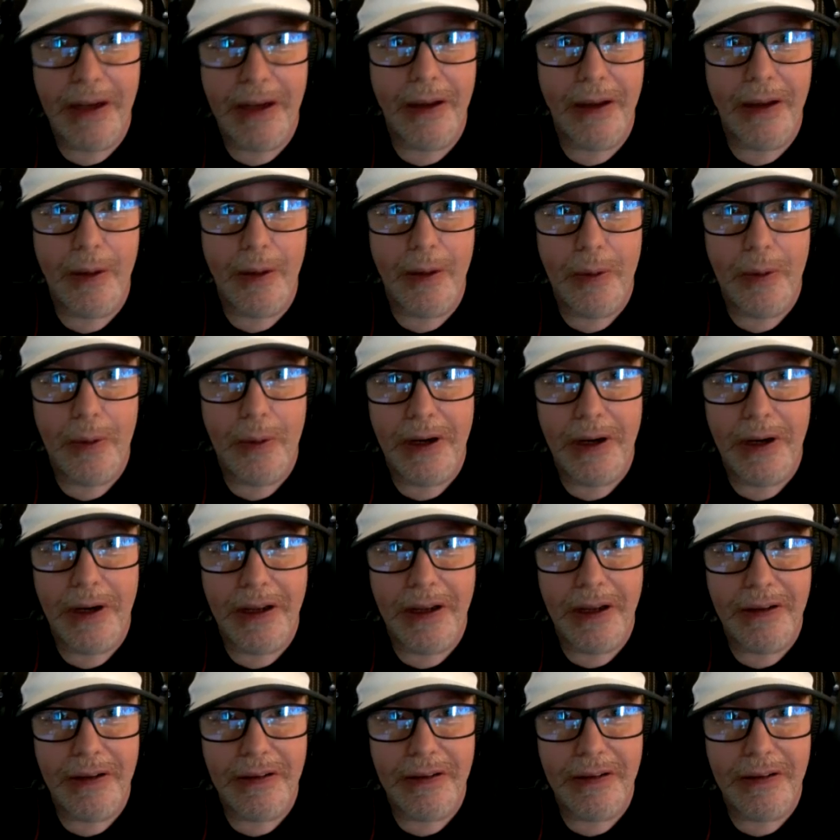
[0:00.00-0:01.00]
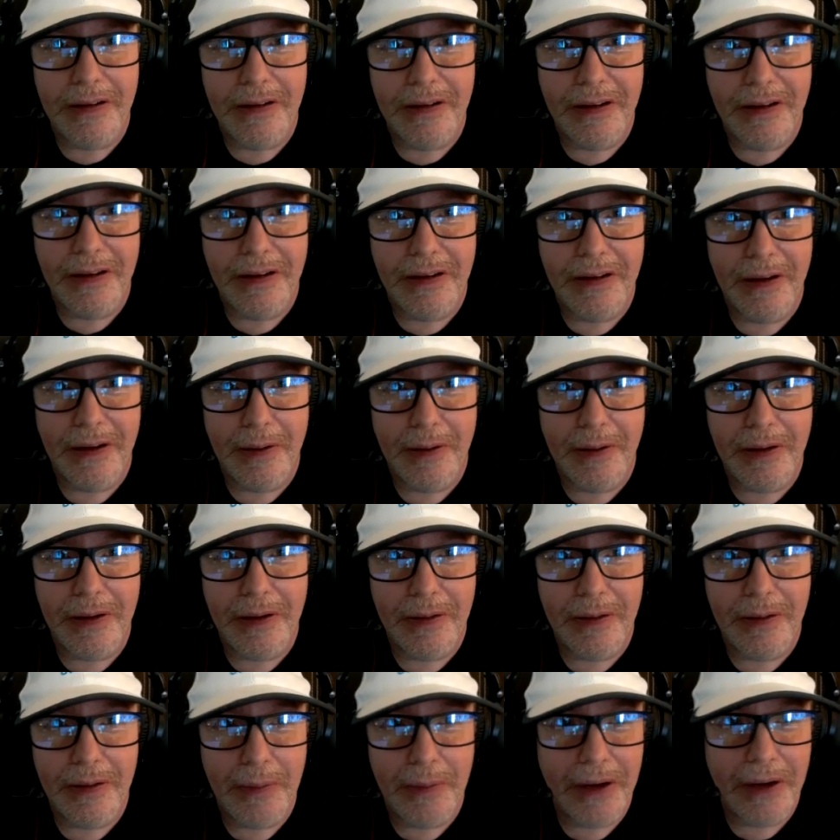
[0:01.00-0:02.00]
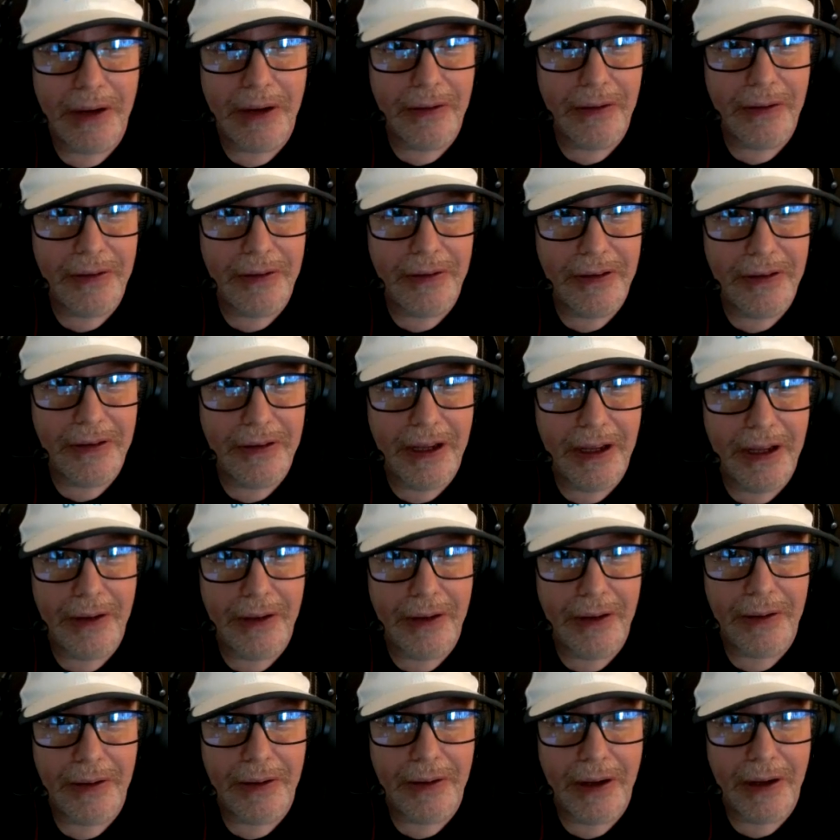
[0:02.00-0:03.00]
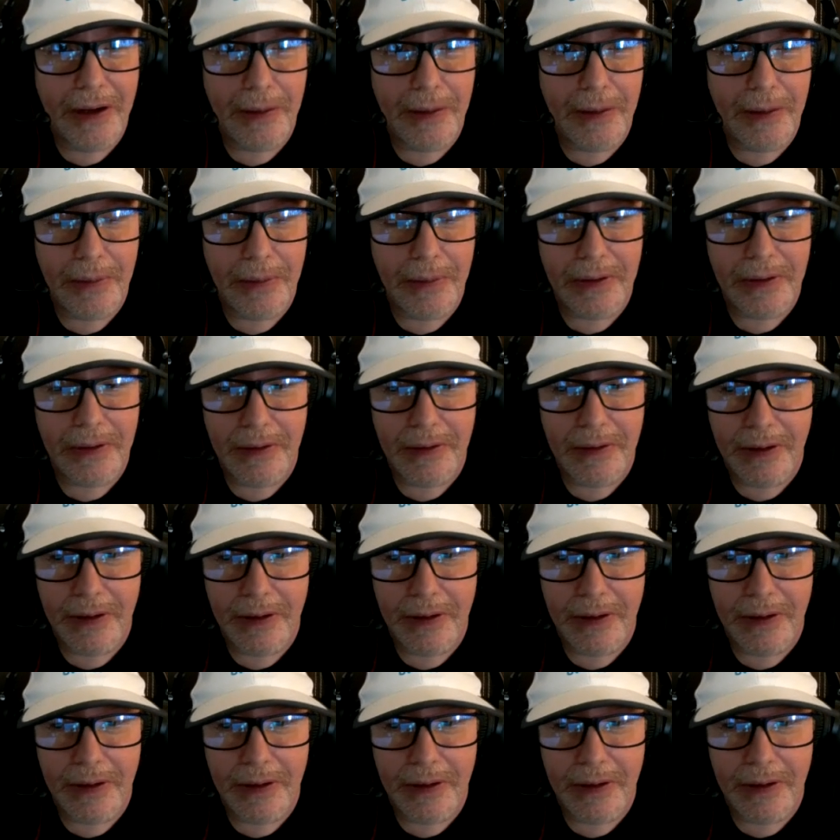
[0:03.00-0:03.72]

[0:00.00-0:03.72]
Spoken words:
on what it is, it doesn't matter if it's day or night, but they